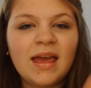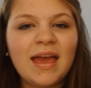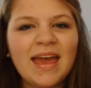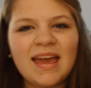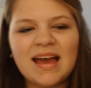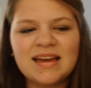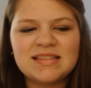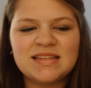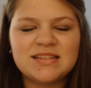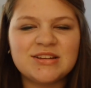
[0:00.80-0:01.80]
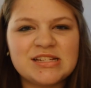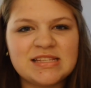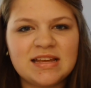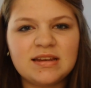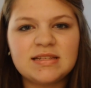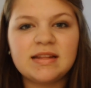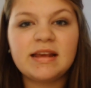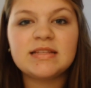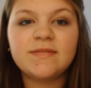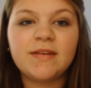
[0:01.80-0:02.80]
Hey guys, it's Kristen.
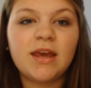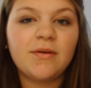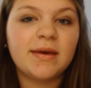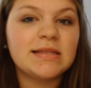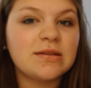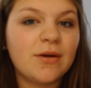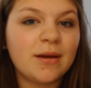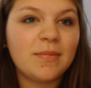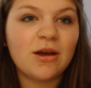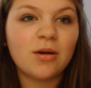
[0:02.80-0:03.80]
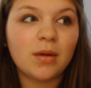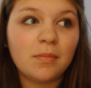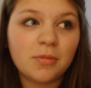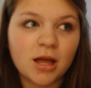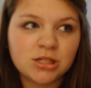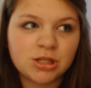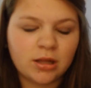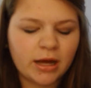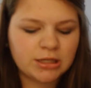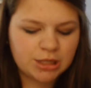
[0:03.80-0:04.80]
Today's video is going to be on my blush
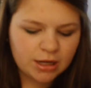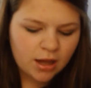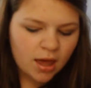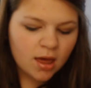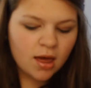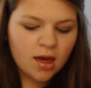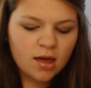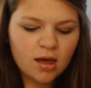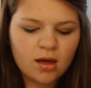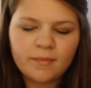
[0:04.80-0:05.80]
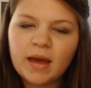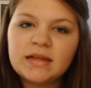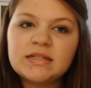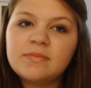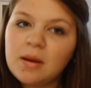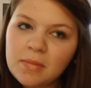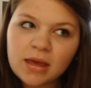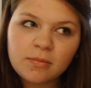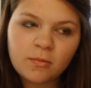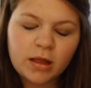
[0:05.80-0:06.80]
collection. I did my
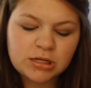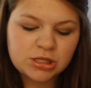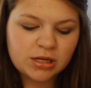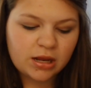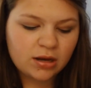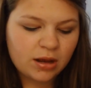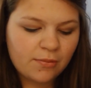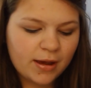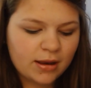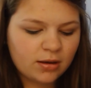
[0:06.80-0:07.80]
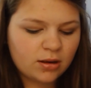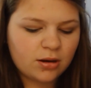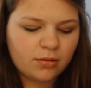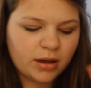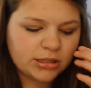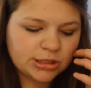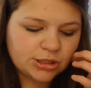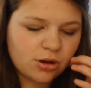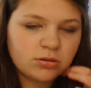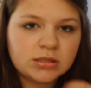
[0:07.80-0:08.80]
makeup collection and I went, I just
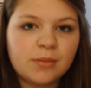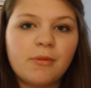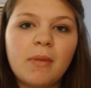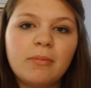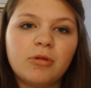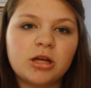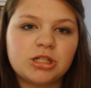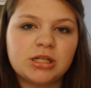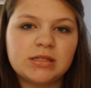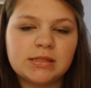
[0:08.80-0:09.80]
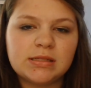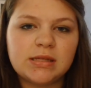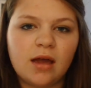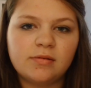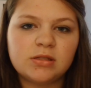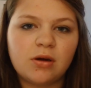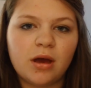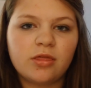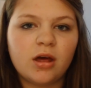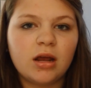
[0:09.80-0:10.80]
showed some of my blushes and stuff, so I
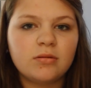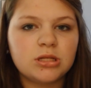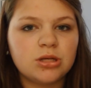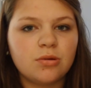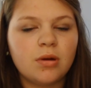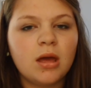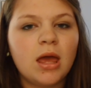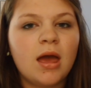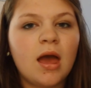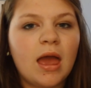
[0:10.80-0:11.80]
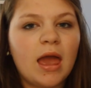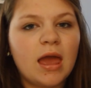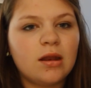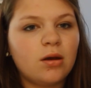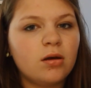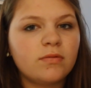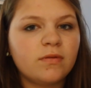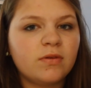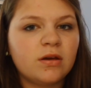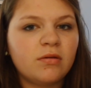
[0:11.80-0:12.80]
thought I would do an
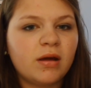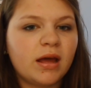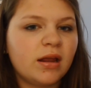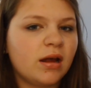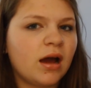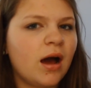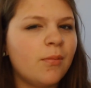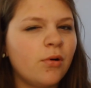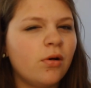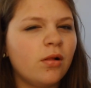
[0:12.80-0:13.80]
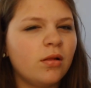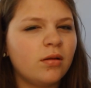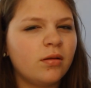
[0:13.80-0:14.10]
overview and a couple.